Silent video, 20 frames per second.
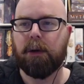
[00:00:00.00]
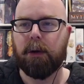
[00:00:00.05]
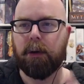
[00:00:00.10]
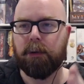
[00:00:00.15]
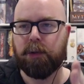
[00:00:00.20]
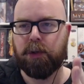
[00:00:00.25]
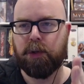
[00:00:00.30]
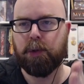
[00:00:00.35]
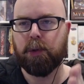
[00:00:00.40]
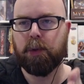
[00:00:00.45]

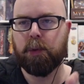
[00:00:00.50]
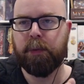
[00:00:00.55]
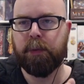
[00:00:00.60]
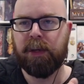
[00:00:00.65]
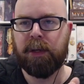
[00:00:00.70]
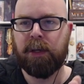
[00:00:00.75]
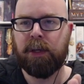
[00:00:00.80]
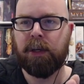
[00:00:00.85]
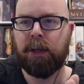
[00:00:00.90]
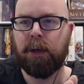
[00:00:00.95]
to
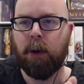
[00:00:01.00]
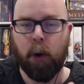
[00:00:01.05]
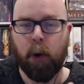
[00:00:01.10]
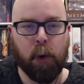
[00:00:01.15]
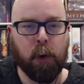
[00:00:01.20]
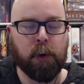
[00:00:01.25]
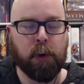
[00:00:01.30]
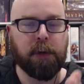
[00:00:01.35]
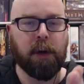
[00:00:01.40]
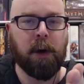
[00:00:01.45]
be
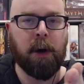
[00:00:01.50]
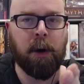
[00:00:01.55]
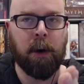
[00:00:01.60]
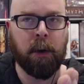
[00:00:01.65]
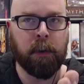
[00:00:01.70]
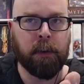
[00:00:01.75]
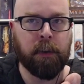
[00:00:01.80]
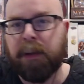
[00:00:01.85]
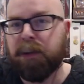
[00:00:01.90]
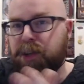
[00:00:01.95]
heard
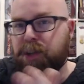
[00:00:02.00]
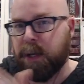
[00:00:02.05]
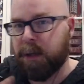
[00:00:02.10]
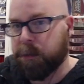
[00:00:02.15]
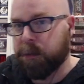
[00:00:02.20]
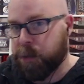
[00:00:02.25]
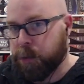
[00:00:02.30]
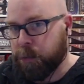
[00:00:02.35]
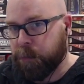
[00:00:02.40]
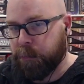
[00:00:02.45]
on
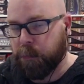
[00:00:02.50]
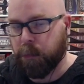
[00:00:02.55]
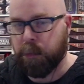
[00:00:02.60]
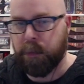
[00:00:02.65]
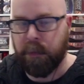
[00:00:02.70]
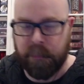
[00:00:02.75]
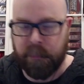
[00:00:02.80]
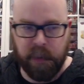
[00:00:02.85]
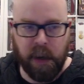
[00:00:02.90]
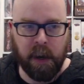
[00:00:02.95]
channel 2 for
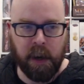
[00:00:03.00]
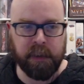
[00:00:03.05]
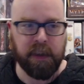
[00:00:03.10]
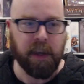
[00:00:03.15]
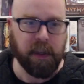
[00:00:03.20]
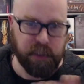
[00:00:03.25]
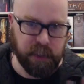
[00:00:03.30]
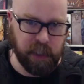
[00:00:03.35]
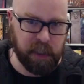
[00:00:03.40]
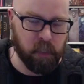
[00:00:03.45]
the VOD,
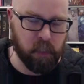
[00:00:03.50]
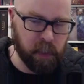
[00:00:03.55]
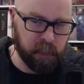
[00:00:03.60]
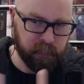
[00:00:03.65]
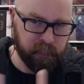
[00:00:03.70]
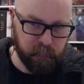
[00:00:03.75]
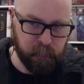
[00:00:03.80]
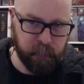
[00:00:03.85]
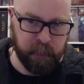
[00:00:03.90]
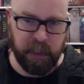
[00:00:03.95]
channel
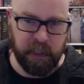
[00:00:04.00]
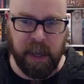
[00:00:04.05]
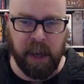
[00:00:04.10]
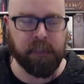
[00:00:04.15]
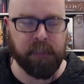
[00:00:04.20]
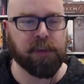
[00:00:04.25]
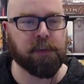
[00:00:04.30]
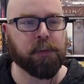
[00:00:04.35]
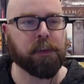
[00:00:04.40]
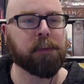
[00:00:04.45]
1 for the
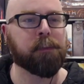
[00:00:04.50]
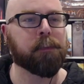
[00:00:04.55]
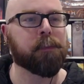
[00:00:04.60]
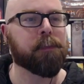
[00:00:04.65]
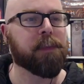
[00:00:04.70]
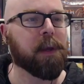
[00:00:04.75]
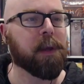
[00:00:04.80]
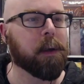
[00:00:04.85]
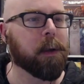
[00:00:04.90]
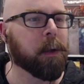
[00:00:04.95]
live stream?
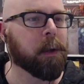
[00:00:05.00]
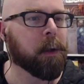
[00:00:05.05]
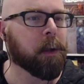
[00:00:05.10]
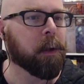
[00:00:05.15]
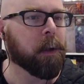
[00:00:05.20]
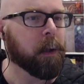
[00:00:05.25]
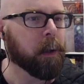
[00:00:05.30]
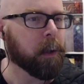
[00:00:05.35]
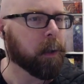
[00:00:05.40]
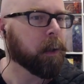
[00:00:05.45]

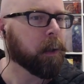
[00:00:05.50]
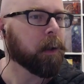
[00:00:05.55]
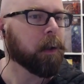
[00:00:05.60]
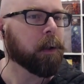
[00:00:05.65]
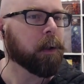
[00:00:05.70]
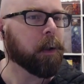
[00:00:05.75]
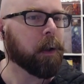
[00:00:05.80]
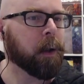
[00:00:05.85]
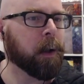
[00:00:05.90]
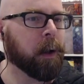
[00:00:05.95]

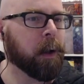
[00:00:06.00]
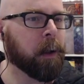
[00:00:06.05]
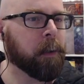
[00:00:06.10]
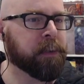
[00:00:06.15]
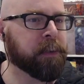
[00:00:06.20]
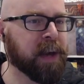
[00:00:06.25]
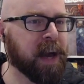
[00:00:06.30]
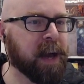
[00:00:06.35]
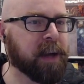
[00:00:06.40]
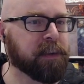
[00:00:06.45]

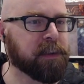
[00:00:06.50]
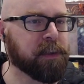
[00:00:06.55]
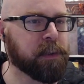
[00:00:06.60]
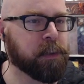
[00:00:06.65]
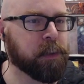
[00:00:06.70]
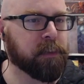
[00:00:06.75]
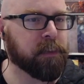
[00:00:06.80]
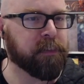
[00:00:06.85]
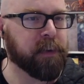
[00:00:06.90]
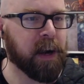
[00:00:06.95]
That
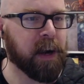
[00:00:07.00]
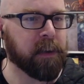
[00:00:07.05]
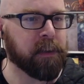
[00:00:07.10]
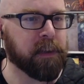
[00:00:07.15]
you can find